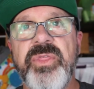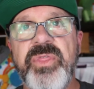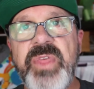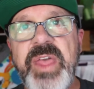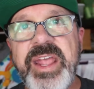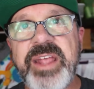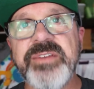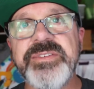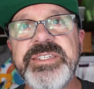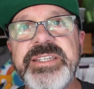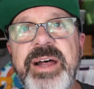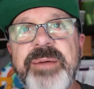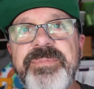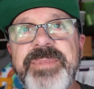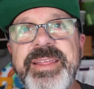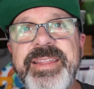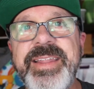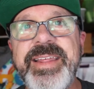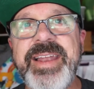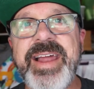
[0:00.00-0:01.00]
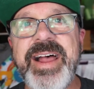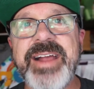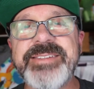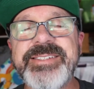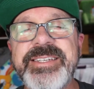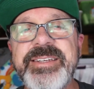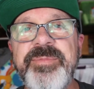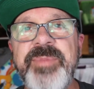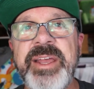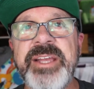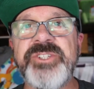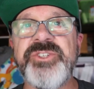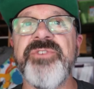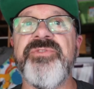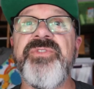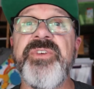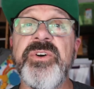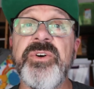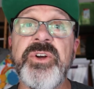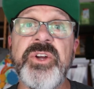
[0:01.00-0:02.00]
Think of something that actually makes you
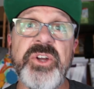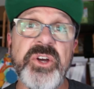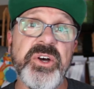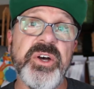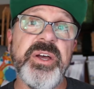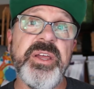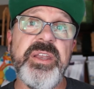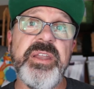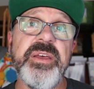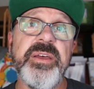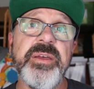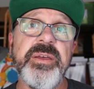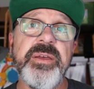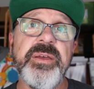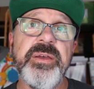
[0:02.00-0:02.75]
feel good.